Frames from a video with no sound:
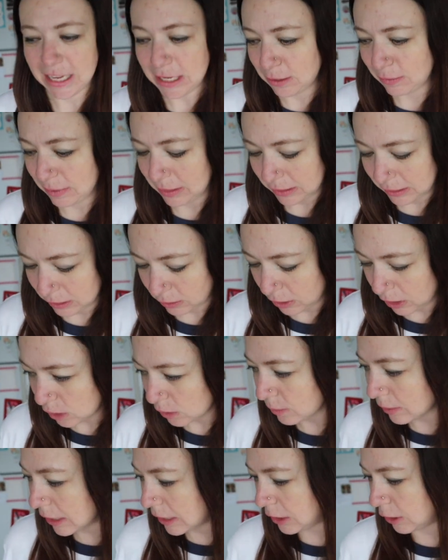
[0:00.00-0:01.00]
Anyways, so
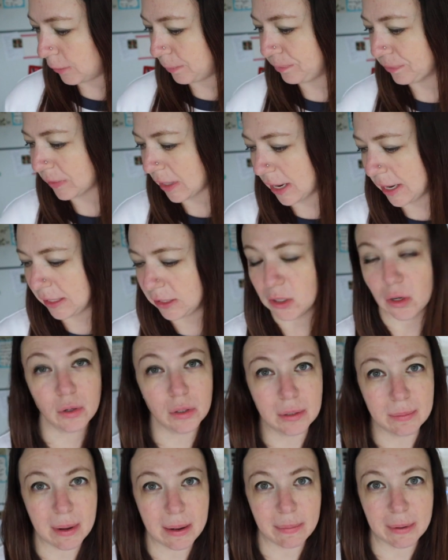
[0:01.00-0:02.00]
here's what I do. I
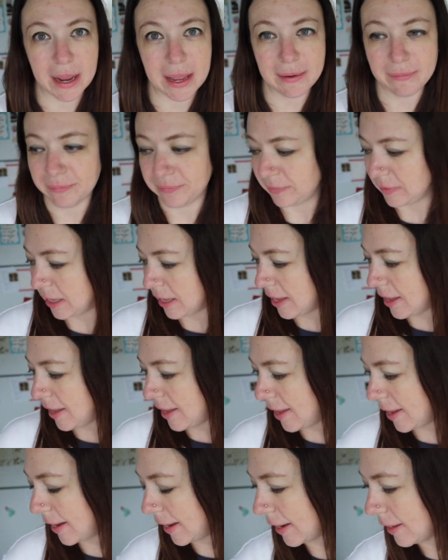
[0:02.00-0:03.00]
toast my bread
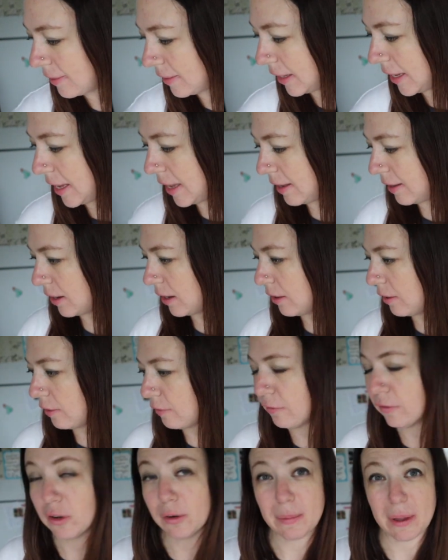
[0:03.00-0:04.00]
and then
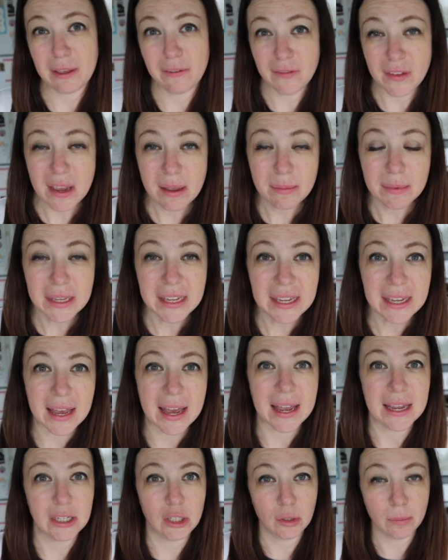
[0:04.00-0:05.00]
for my family,
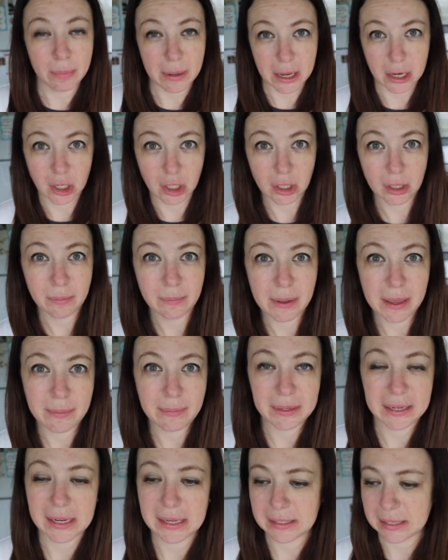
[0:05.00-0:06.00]
I do butter, but
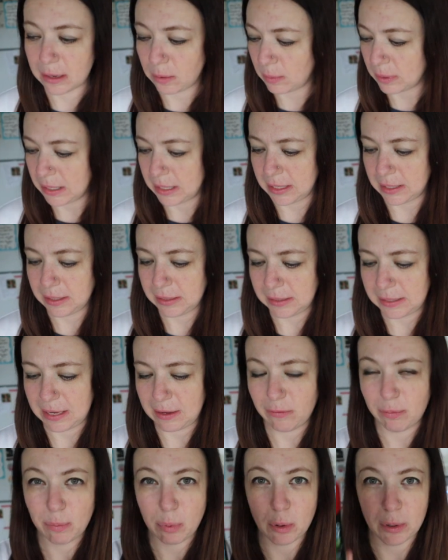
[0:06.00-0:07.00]
because I wanna
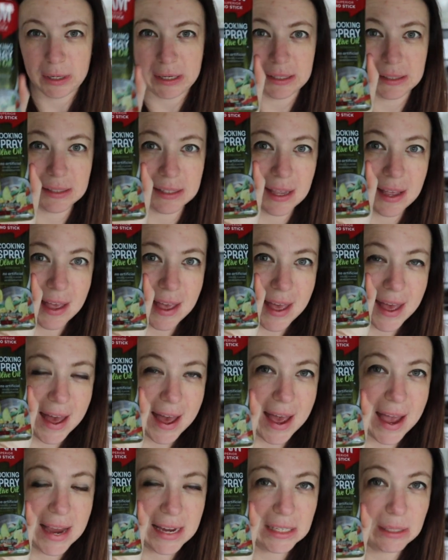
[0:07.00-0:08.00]
save points,
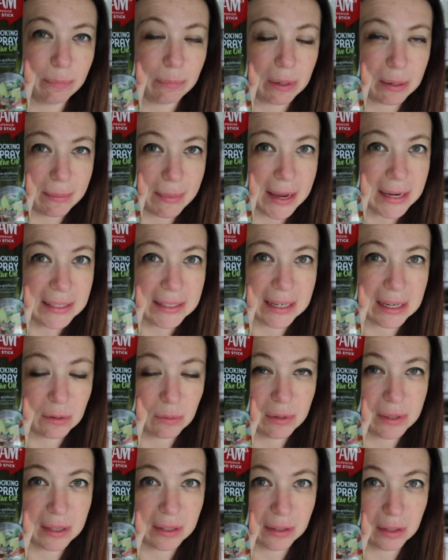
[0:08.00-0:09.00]
I spray mine down
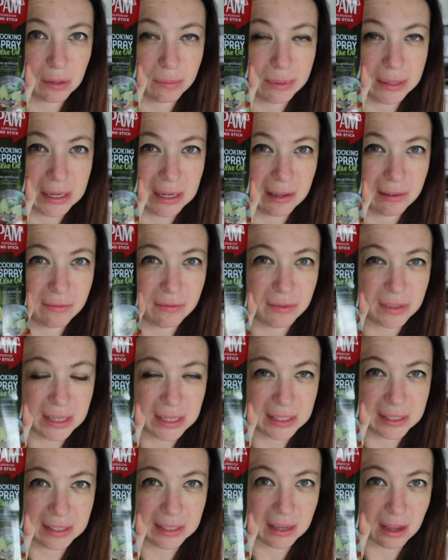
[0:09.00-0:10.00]
with a little bit of
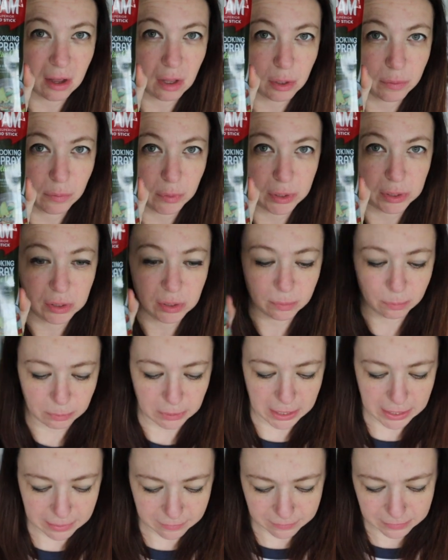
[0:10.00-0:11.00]
this olive oil
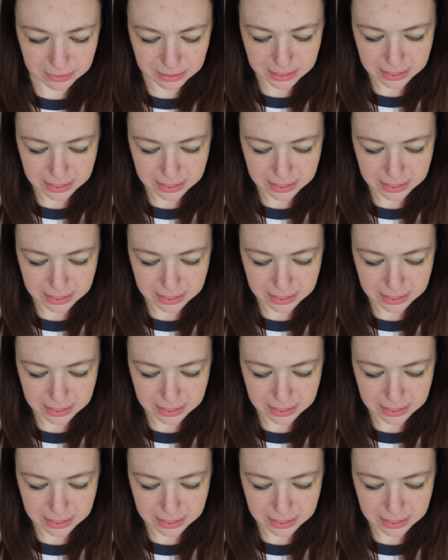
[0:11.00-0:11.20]
spray.